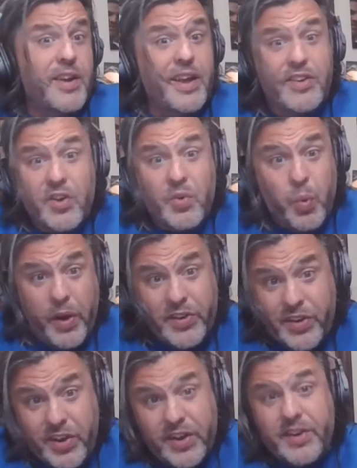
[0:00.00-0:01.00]
It just
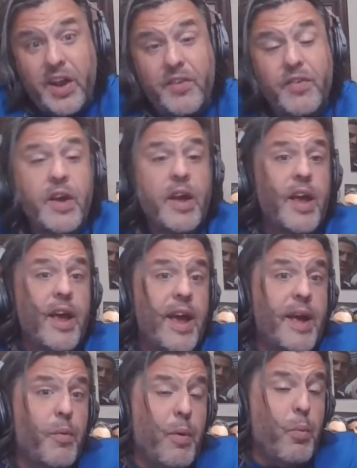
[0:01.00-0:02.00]
wasn't good enough.
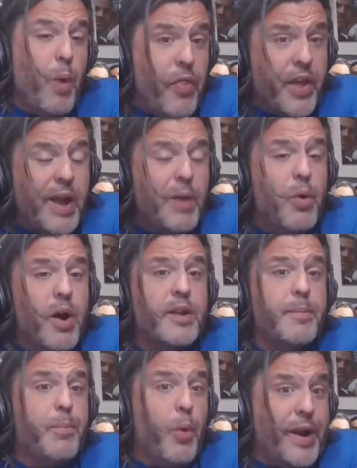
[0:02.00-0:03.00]
and, and one thing I
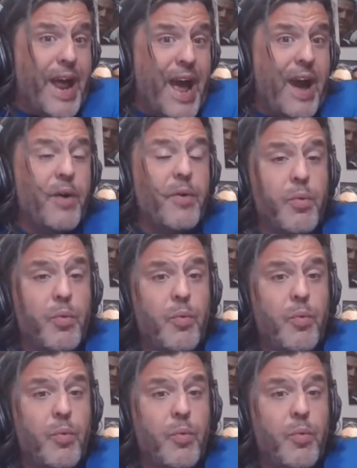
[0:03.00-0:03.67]
wanted to point out